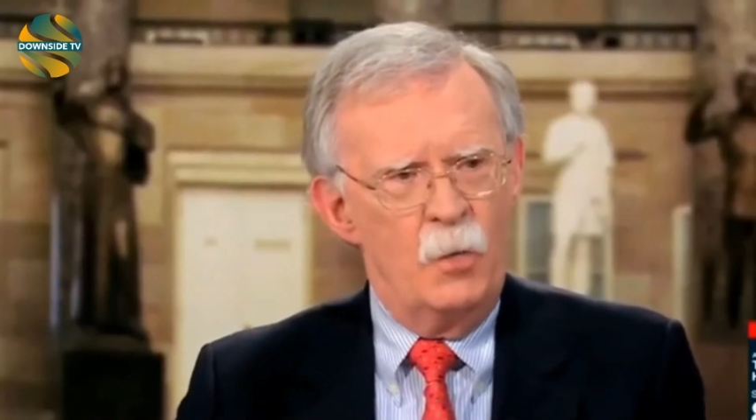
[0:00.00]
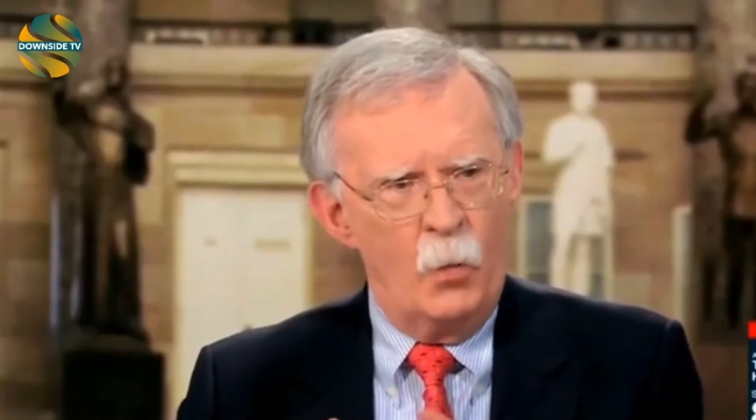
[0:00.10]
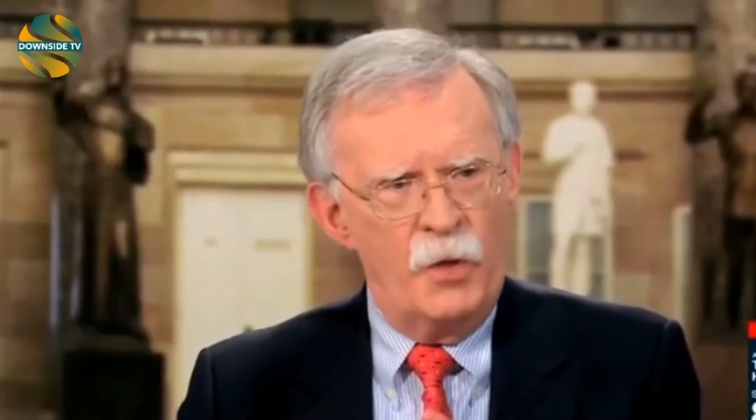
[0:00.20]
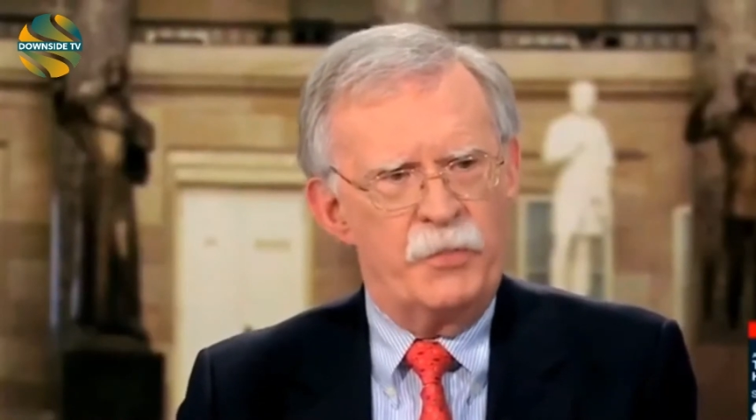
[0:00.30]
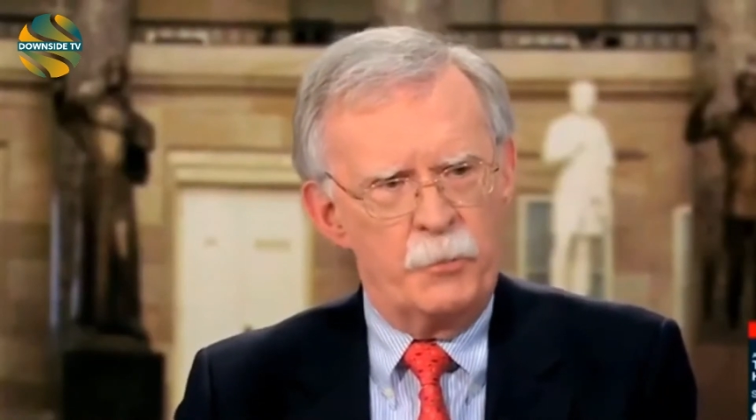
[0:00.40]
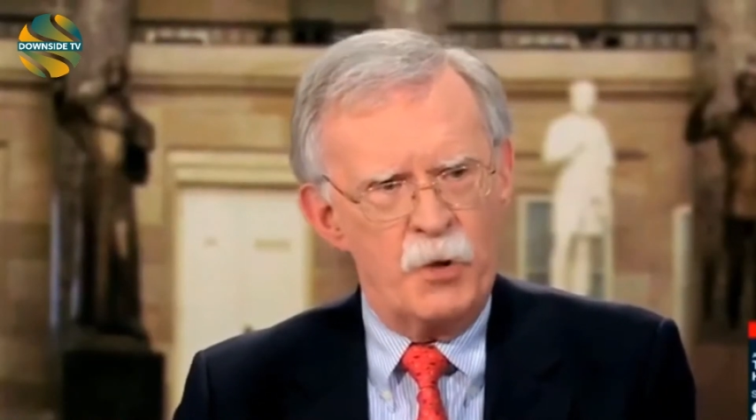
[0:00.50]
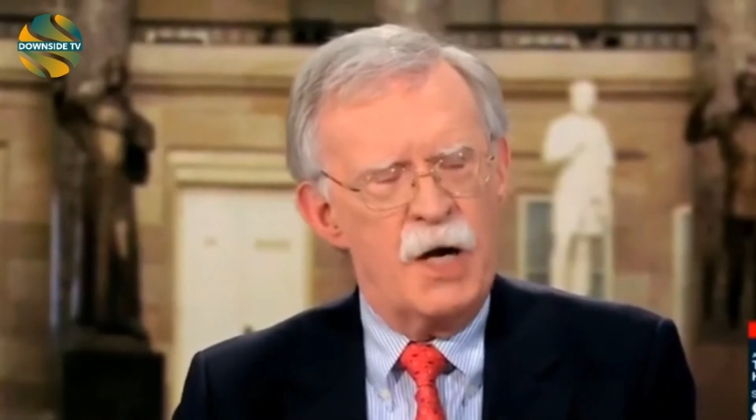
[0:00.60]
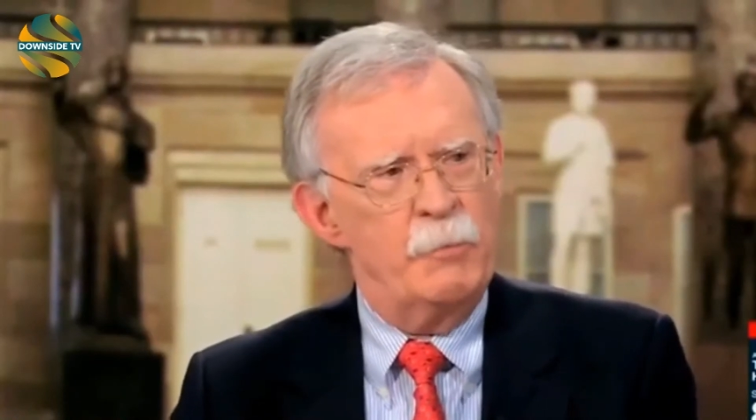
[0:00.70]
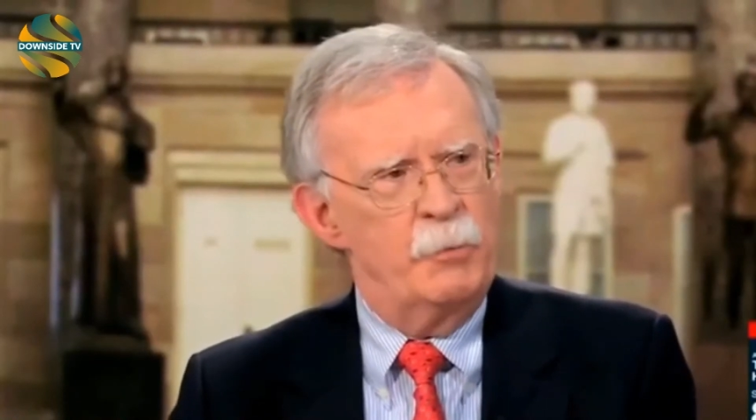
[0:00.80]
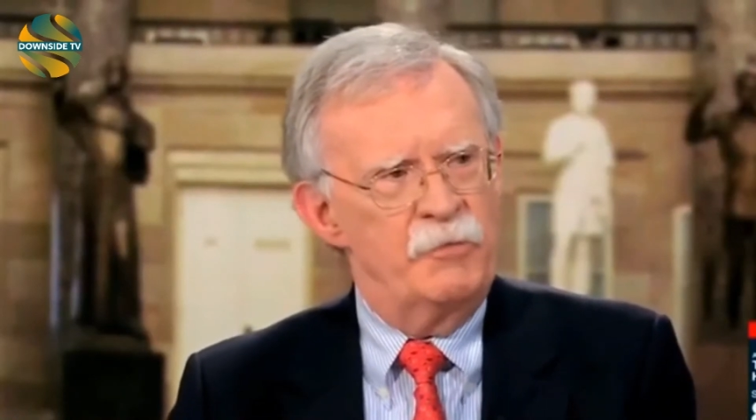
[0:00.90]
what the
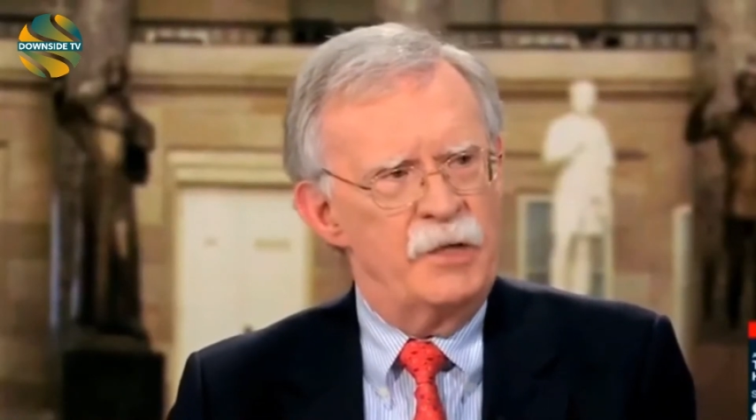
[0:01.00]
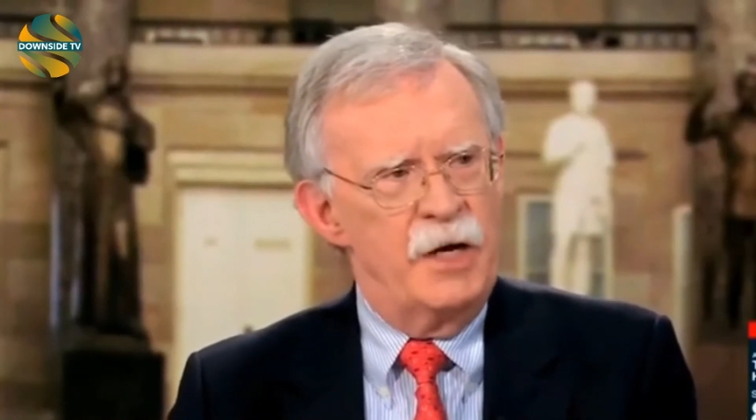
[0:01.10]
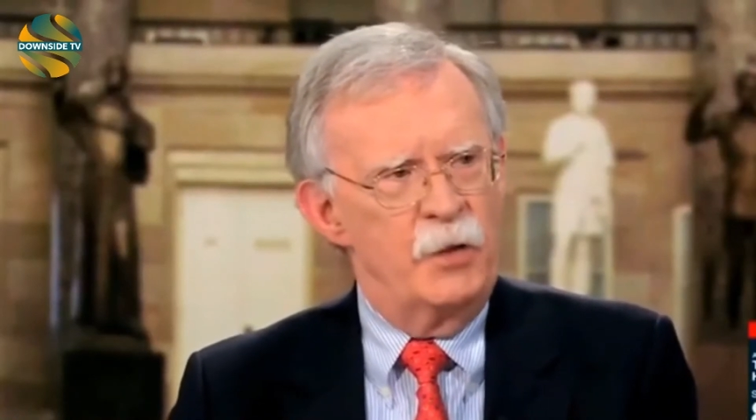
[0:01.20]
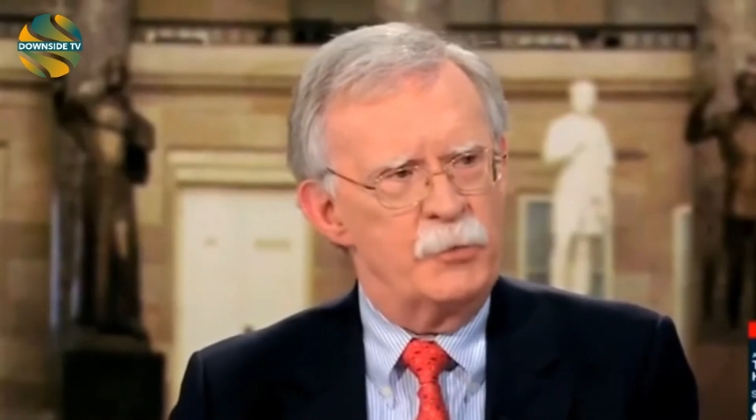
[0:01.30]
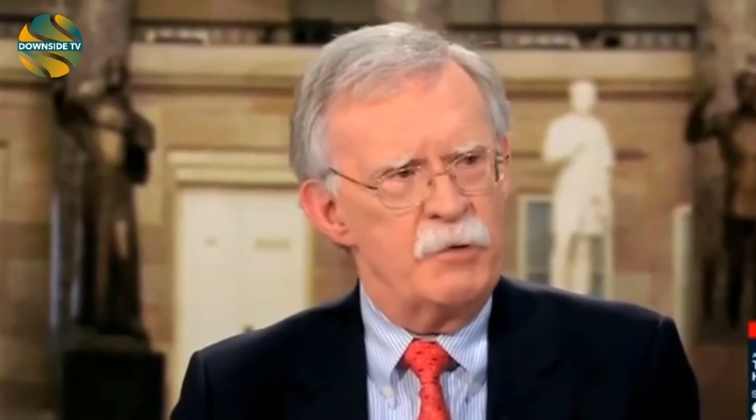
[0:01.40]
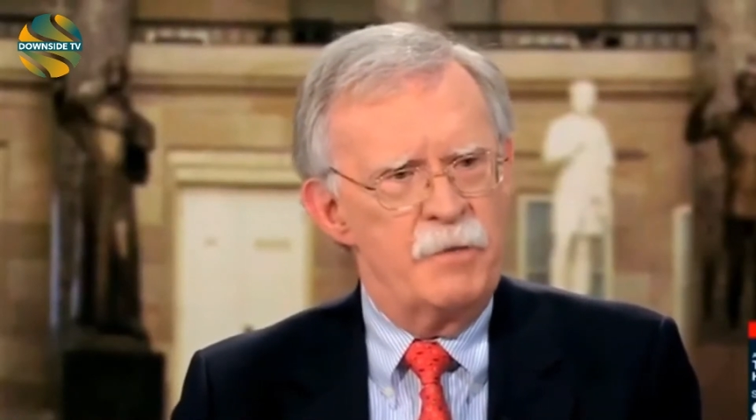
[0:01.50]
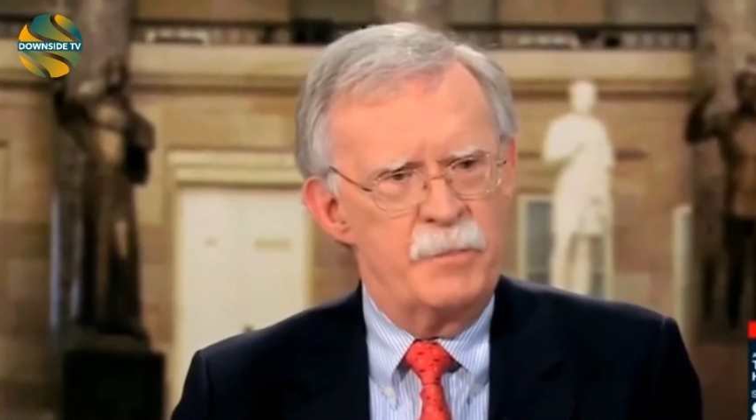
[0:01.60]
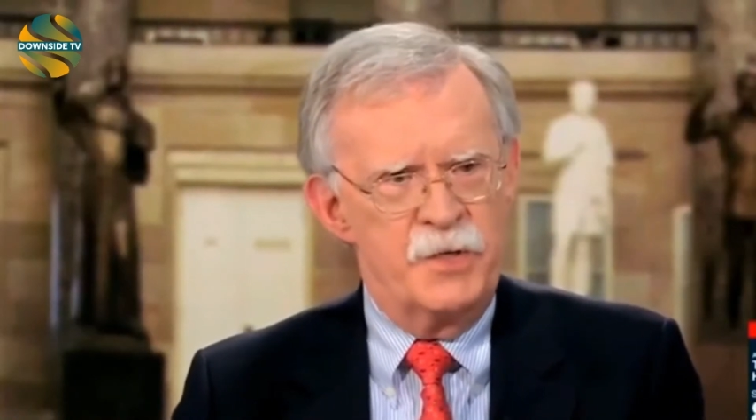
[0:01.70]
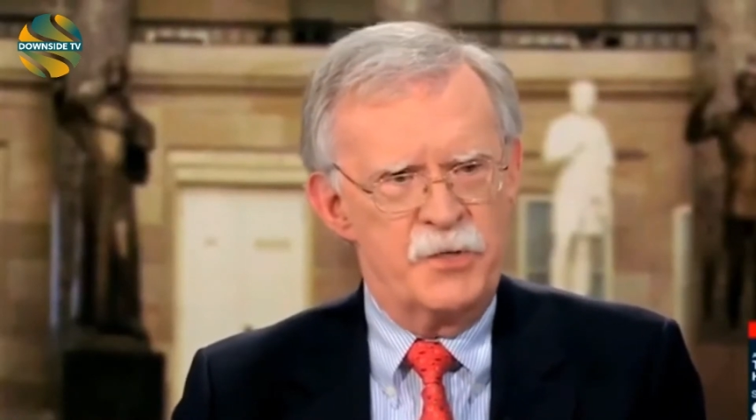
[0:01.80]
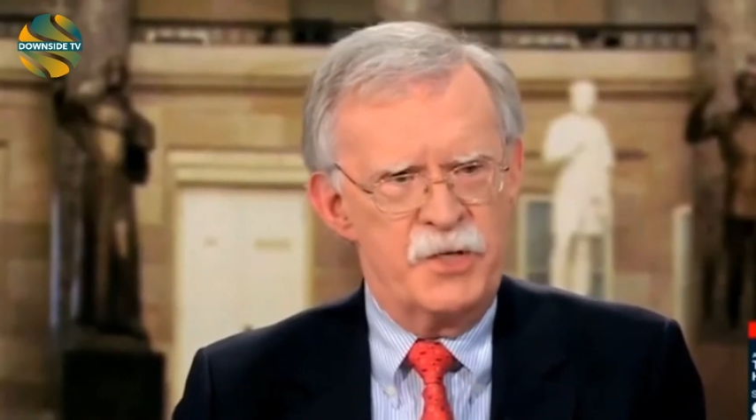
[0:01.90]
problem with Donald Trump is.